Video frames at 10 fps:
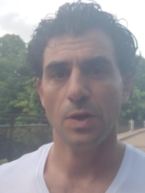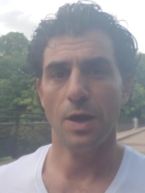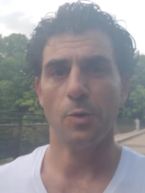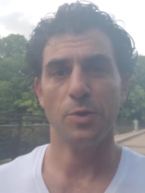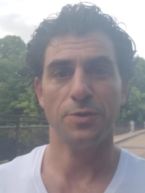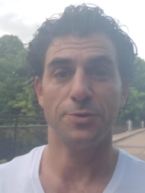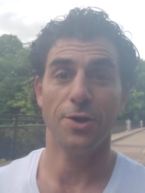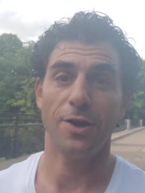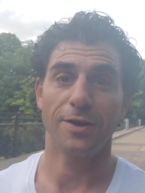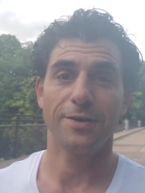uh, with your
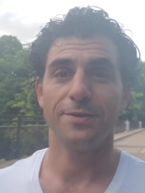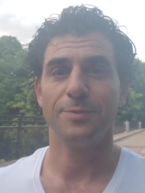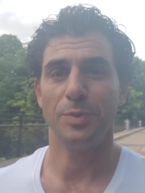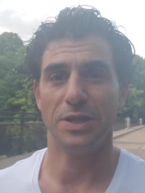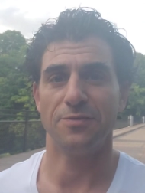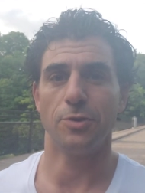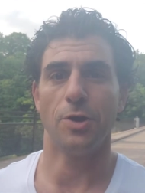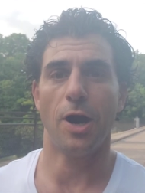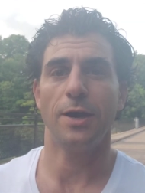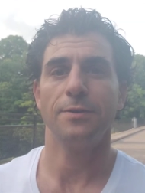dog, believe it or
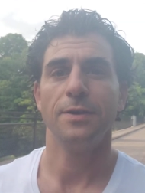not.